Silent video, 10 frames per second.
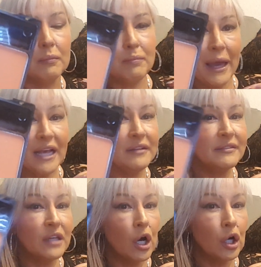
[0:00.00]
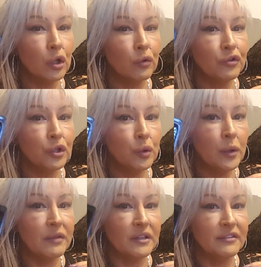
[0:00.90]
base color to
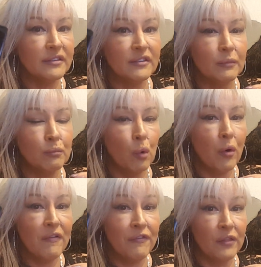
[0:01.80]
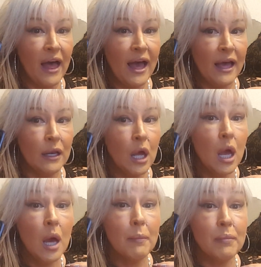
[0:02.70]
it. This is more flat.
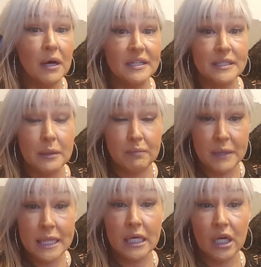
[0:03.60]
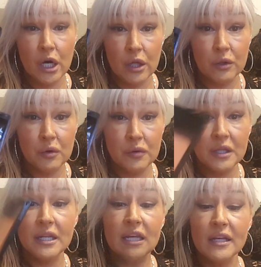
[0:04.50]
But to be the color
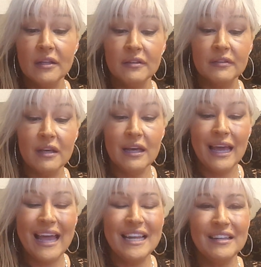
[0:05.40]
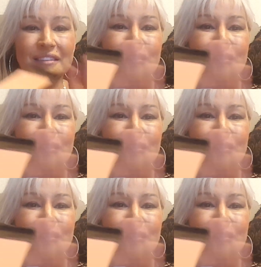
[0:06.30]
that it is, and